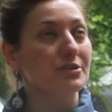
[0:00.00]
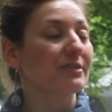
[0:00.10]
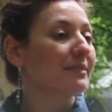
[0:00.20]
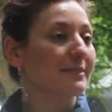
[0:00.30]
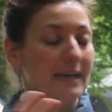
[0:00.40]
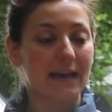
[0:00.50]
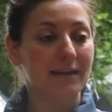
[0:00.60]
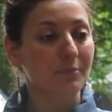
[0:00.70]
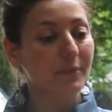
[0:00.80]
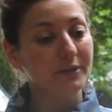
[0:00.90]
She's in tech,
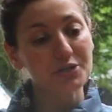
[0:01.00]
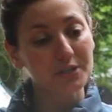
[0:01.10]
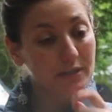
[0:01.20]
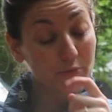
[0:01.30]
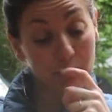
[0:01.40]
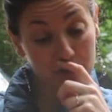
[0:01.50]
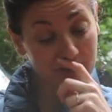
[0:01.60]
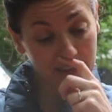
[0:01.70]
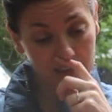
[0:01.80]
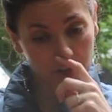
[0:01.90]
but we
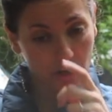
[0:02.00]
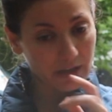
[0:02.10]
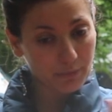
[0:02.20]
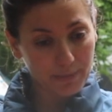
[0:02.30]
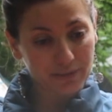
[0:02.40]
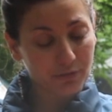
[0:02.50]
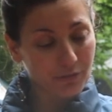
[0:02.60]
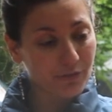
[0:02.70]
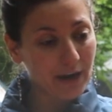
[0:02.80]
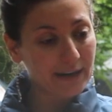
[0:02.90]
just started talking. We met through
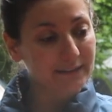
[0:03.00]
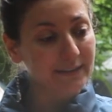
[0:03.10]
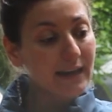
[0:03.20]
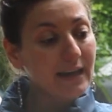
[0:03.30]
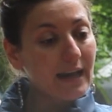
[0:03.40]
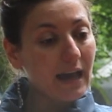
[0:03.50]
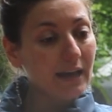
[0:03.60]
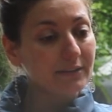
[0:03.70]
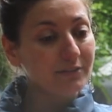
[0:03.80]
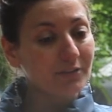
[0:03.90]
a friend,
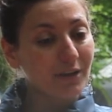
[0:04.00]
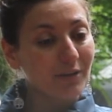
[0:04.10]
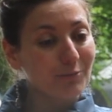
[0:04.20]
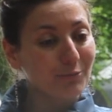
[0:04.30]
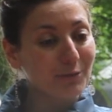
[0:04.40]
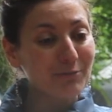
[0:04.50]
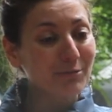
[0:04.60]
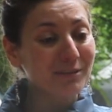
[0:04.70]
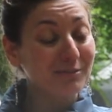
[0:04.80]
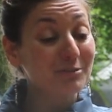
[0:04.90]
and
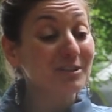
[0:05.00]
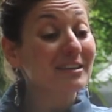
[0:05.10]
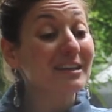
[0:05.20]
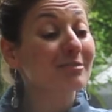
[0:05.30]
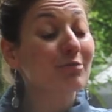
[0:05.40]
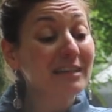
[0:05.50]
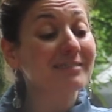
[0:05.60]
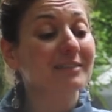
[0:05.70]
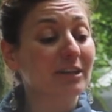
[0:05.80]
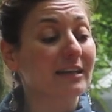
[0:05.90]
it really
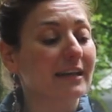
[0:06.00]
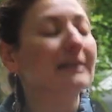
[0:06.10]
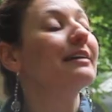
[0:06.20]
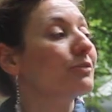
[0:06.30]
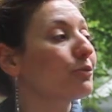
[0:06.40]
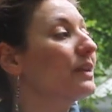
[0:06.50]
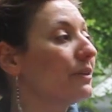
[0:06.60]
started like, let's do an